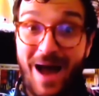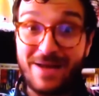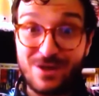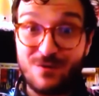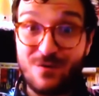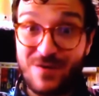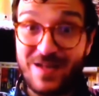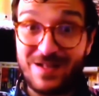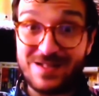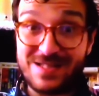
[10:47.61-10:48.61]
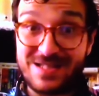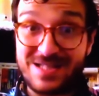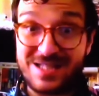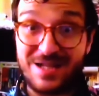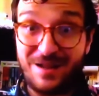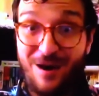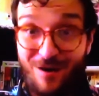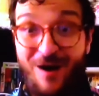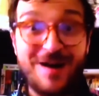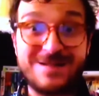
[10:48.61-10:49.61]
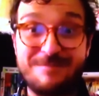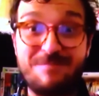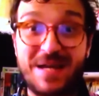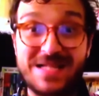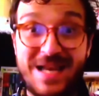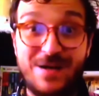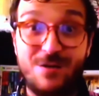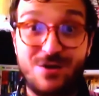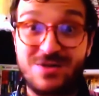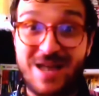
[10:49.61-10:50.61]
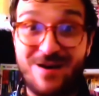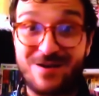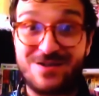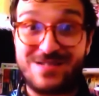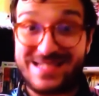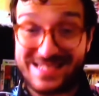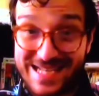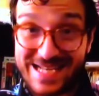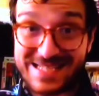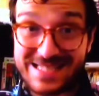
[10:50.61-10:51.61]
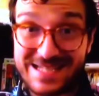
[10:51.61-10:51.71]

The reveals still are awesome because I know those characters exist.